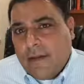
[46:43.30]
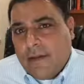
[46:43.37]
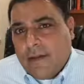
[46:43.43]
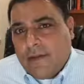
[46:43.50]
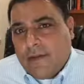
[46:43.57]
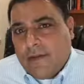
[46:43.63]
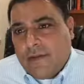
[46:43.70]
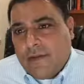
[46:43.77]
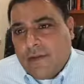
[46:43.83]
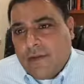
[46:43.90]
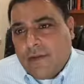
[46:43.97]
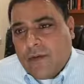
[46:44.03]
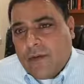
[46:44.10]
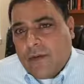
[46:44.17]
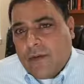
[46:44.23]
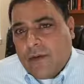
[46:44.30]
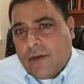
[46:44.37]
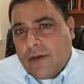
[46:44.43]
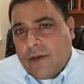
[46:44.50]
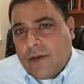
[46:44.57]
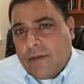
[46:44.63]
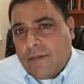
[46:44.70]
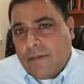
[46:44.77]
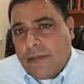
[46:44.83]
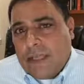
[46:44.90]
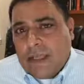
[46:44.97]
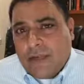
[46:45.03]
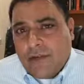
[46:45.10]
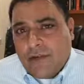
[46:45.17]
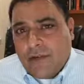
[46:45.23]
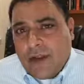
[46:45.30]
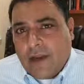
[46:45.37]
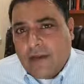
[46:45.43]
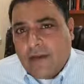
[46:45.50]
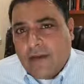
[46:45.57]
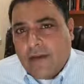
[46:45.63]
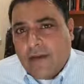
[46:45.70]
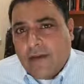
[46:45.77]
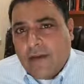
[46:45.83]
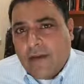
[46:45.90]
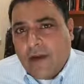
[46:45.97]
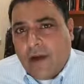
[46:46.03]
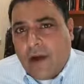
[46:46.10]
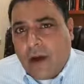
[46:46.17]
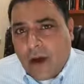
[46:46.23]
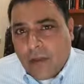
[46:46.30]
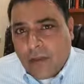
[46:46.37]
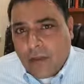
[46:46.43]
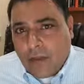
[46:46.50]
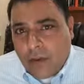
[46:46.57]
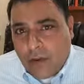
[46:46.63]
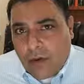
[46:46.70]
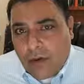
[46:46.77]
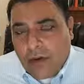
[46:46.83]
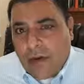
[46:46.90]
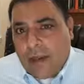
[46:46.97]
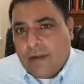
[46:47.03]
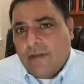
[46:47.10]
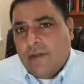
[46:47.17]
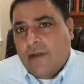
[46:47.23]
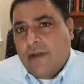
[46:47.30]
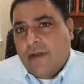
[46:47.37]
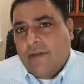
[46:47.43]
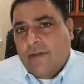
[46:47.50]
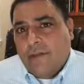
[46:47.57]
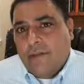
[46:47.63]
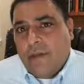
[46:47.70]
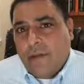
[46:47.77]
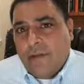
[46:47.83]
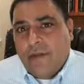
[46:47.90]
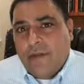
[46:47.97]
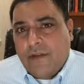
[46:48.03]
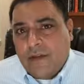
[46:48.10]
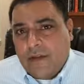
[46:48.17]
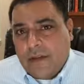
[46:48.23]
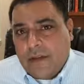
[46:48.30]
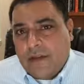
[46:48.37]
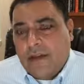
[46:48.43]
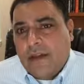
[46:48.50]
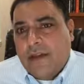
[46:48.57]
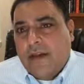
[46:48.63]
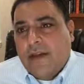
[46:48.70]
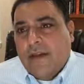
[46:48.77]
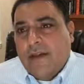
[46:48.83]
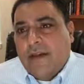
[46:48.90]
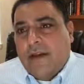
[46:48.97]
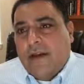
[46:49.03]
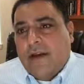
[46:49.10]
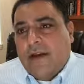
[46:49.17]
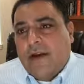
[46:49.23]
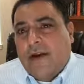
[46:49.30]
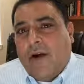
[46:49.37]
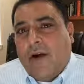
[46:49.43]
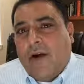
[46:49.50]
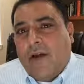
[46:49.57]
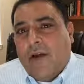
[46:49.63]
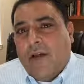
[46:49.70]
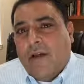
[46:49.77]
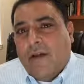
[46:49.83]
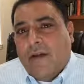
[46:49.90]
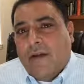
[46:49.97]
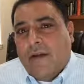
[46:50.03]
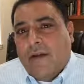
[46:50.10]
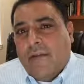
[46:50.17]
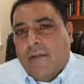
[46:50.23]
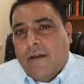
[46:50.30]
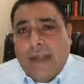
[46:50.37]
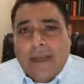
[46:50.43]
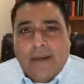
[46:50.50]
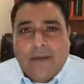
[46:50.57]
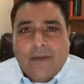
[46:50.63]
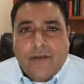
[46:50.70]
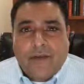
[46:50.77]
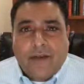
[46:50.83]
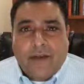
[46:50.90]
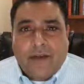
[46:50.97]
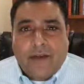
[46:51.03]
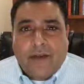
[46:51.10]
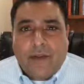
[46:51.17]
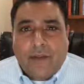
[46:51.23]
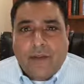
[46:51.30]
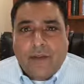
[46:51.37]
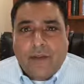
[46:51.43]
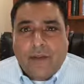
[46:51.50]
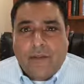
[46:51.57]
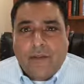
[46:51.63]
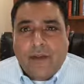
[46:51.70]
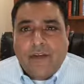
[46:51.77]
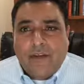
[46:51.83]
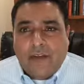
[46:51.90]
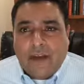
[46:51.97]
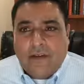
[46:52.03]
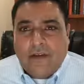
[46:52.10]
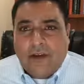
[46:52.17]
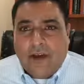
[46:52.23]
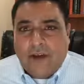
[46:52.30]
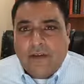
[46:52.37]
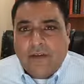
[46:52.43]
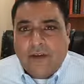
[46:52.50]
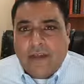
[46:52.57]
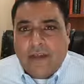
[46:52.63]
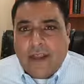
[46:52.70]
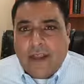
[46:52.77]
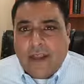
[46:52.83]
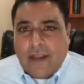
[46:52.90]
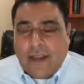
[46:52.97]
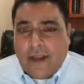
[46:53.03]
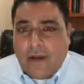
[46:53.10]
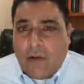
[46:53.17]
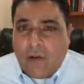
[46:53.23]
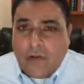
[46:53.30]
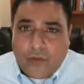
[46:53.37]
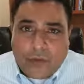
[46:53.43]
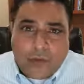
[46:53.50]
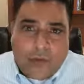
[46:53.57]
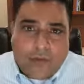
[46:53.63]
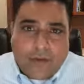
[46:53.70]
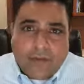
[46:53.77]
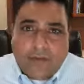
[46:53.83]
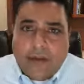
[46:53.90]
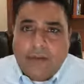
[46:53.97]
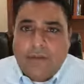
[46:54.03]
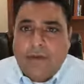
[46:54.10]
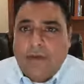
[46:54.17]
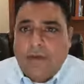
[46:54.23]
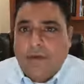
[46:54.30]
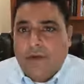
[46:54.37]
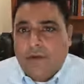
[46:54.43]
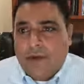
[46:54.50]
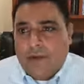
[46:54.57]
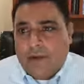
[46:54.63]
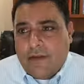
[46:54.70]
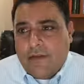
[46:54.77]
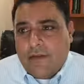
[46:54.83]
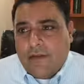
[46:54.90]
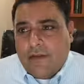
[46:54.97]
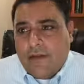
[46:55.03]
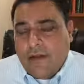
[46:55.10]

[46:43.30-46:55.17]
So beet extract, hawthorn extract, vinpocetine are all botanicals that can help with raising nitric oxide and also improving blood flow and circulation,